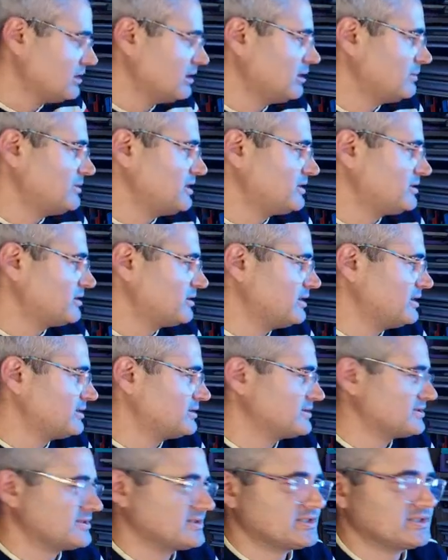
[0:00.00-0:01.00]

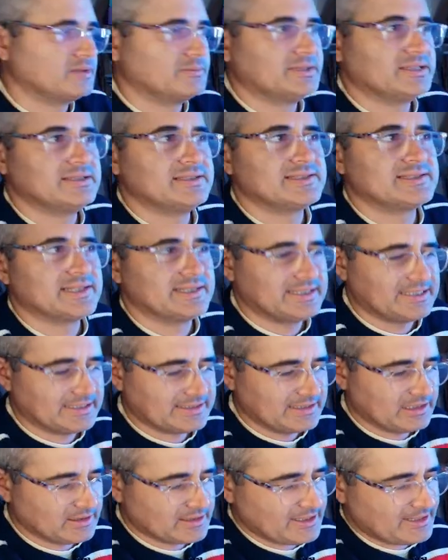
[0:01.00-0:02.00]
Obliterate, since nobody said that.
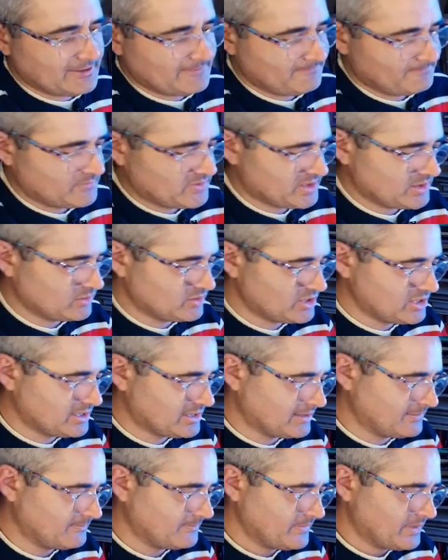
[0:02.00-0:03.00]
Okay, so
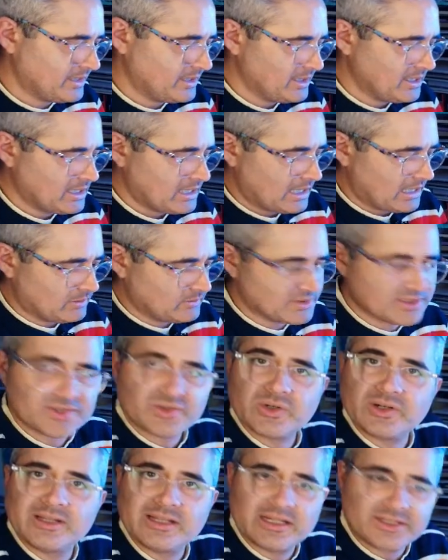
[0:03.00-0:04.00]
chicken. I was
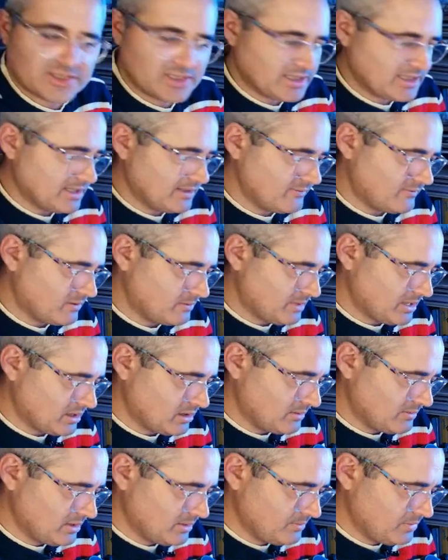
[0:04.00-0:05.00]
drawing a chicken for my
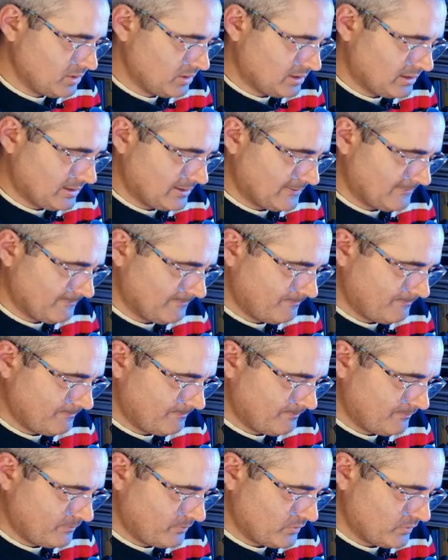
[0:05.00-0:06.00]
comic book.
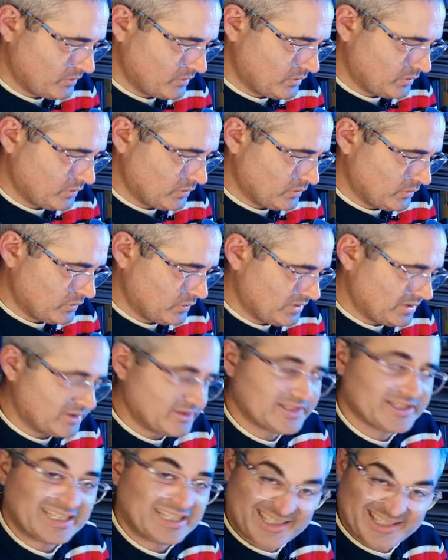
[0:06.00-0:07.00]

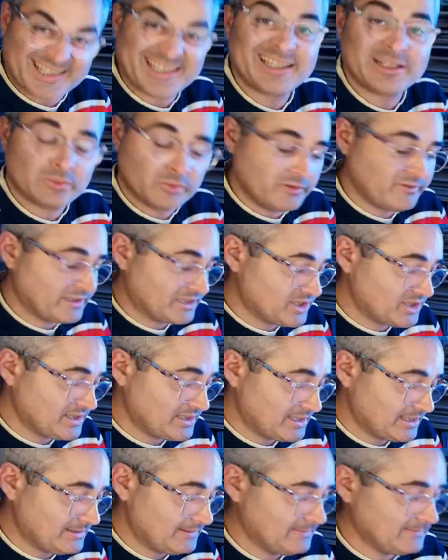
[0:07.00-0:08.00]
There's a scene with a
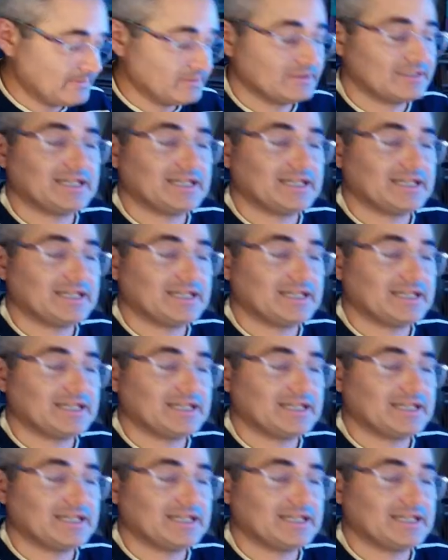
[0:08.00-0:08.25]
chicken.